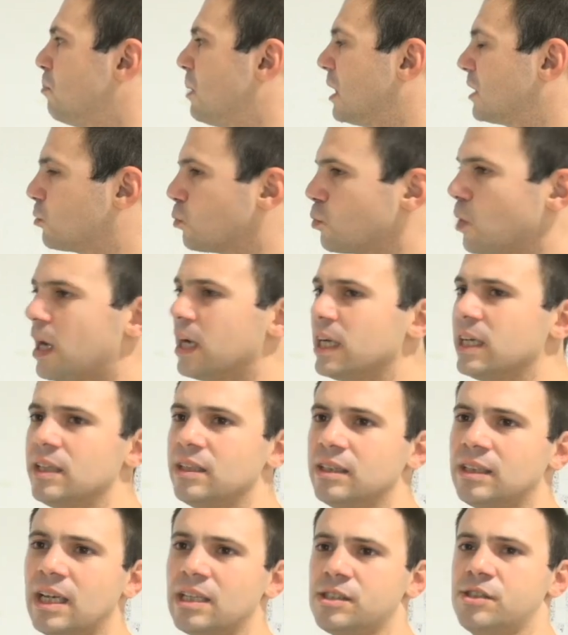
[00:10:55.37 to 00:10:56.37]
But
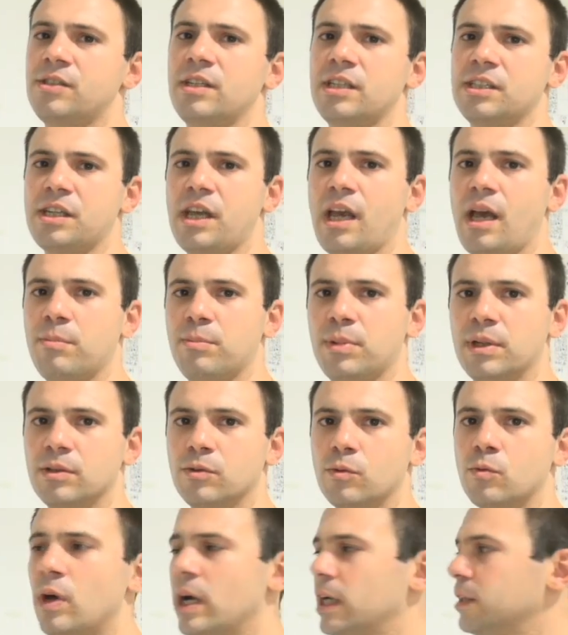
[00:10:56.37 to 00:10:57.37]
why does this happen?
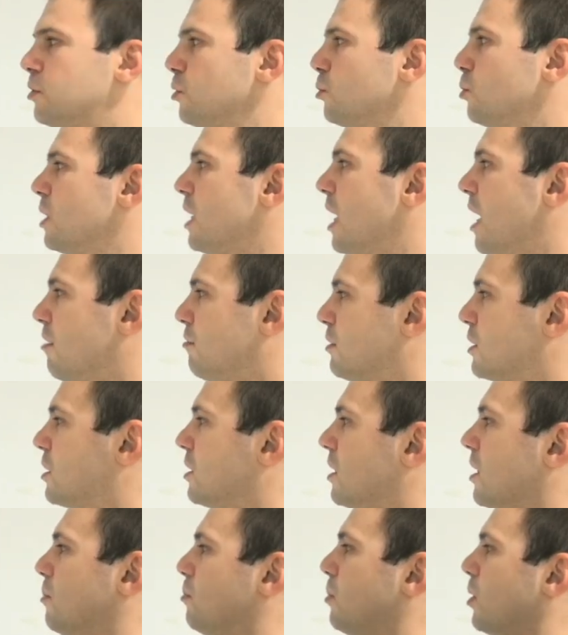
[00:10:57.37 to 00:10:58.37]
Why do we have a
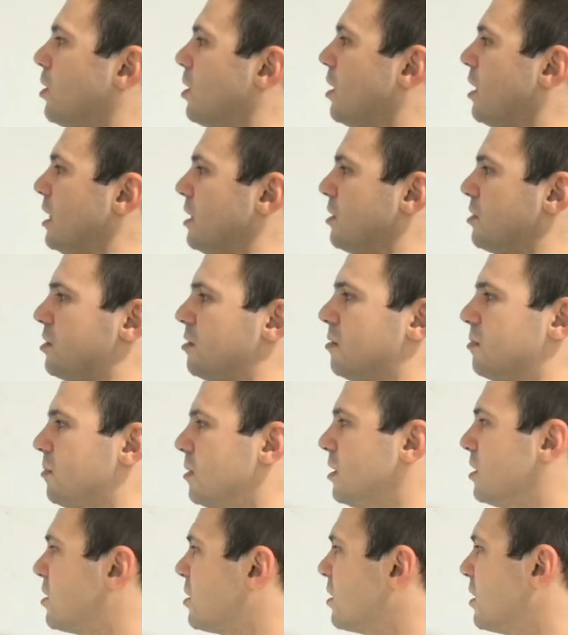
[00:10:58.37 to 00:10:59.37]
syllable less?
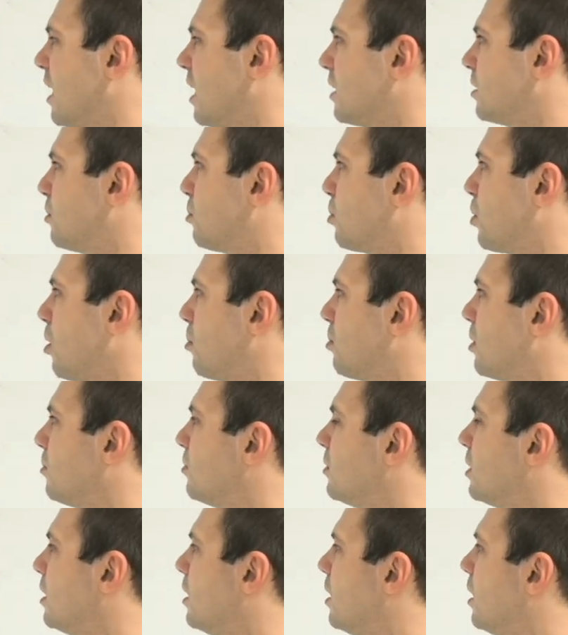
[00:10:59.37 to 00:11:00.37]
Isn't that a
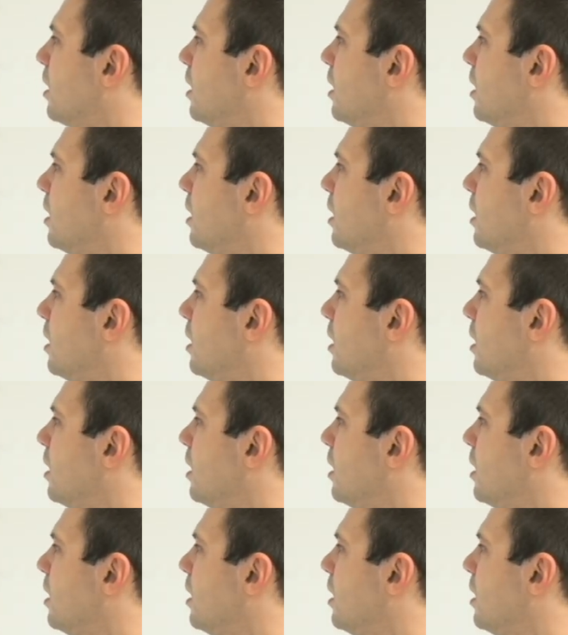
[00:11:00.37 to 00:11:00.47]
problem?